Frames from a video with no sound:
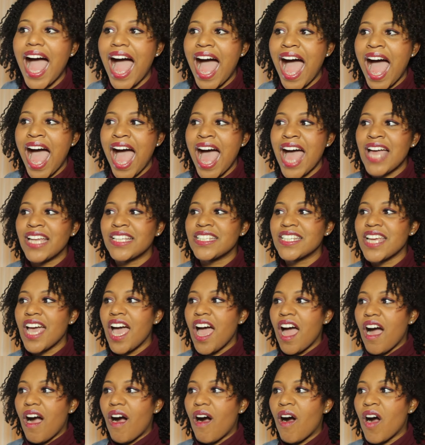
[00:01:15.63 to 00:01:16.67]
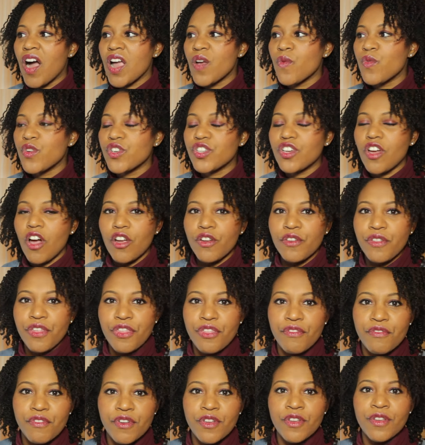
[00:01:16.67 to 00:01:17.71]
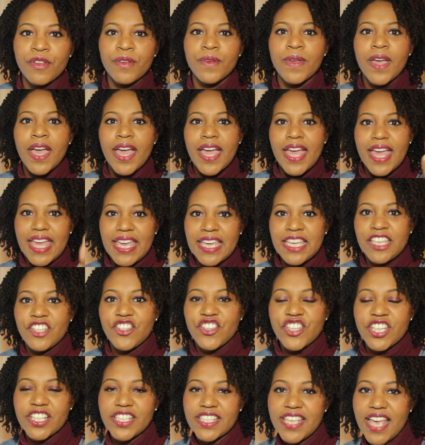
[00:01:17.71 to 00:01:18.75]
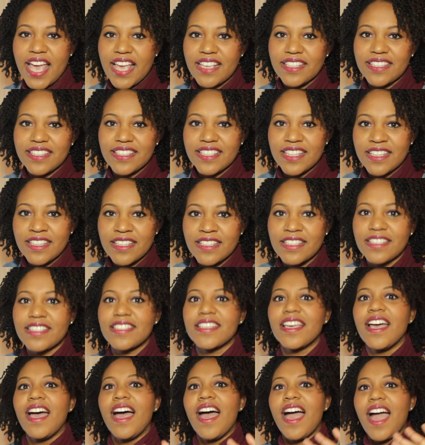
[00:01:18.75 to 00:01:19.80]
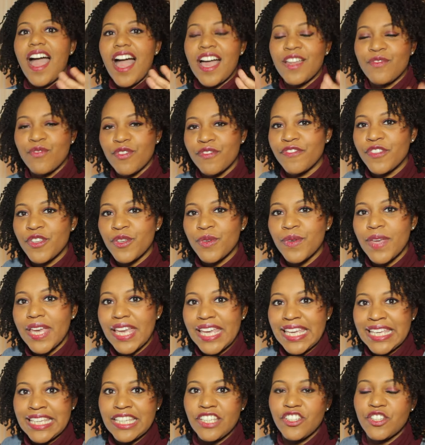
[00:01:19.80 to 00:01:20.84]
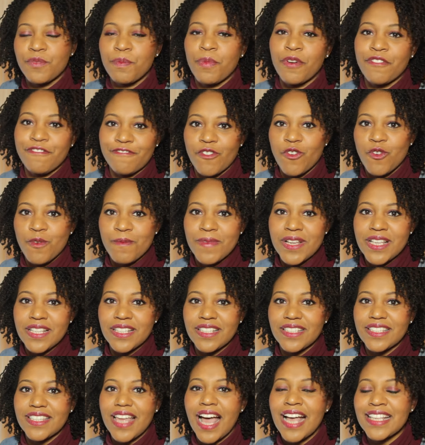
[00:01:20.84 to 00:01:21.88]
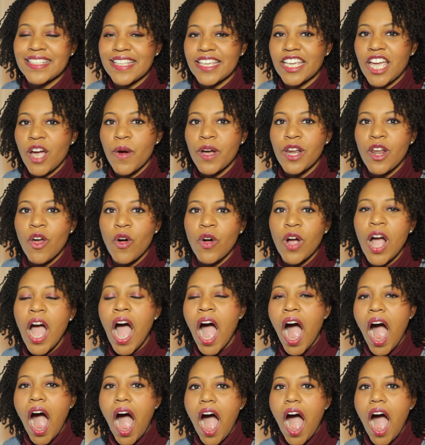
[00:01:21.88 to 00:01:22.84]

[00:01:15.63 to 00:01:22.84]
and I would go through each contestant and review each performance as they go along.